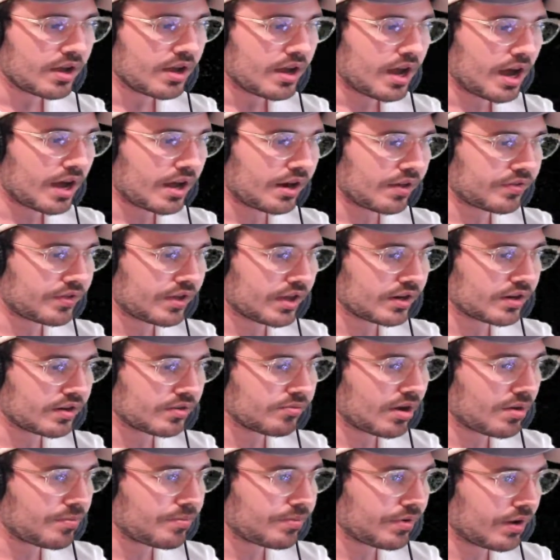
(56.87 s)
And at the end of
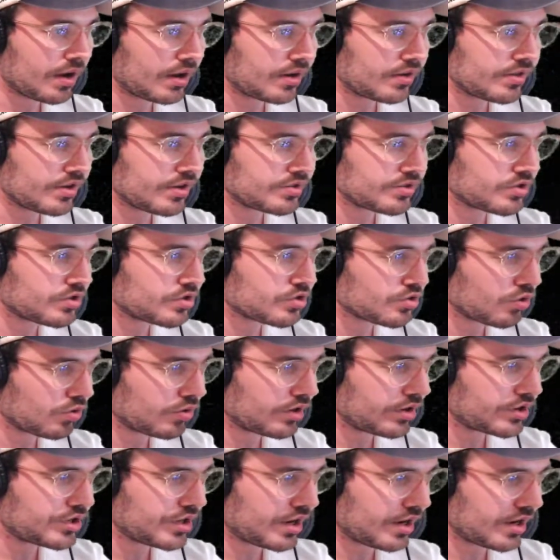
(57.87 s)
my bed, there's a story
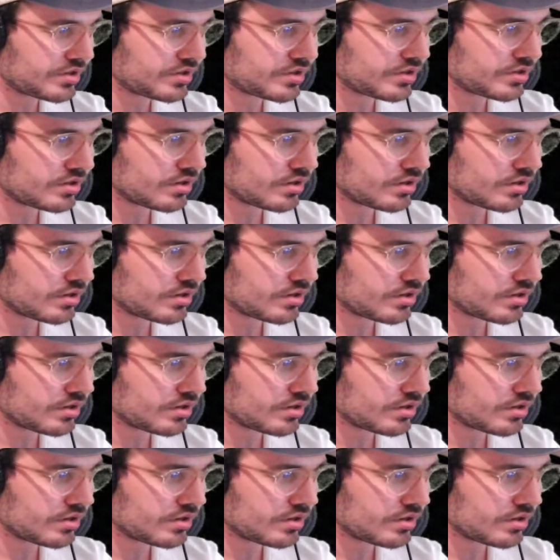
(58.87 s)
chest.